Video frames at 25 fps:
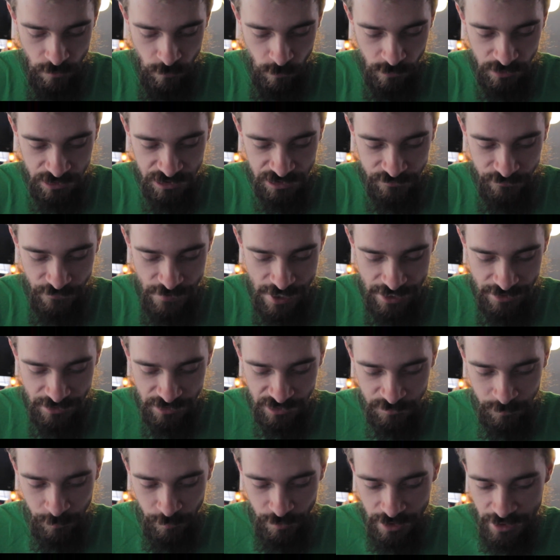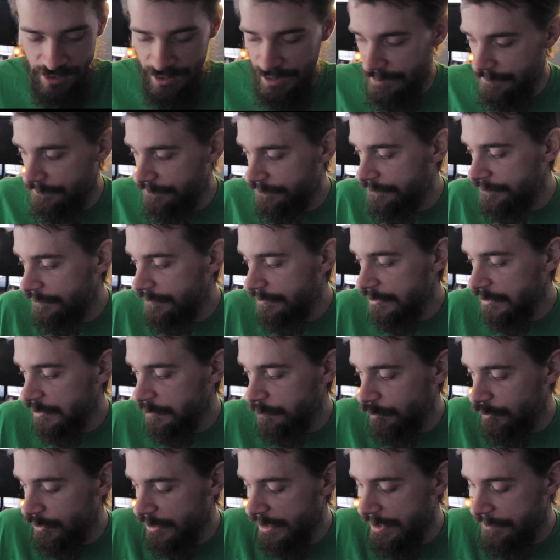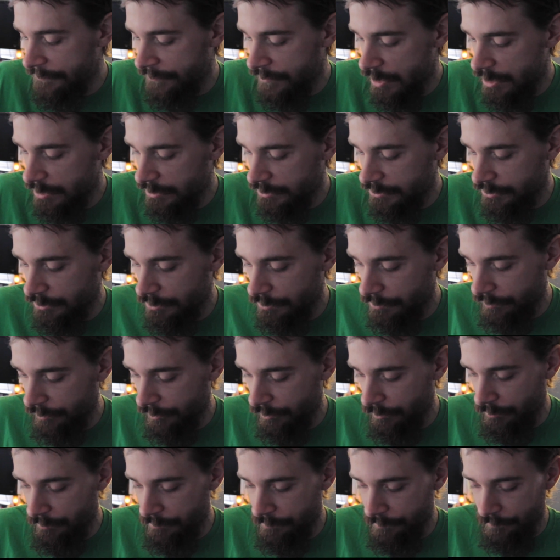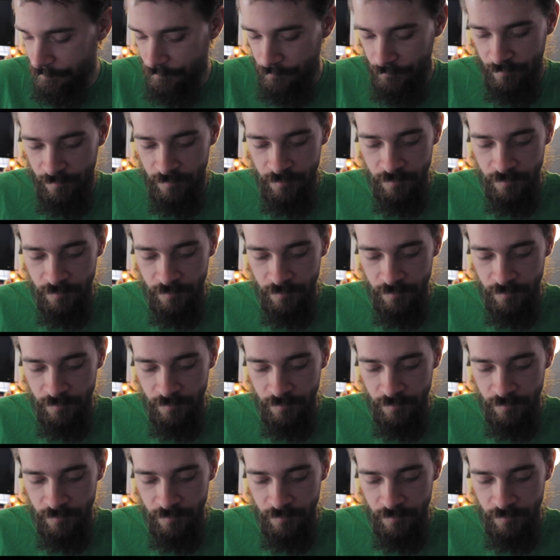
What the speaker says: which is fine. There's plenty of cards to go through.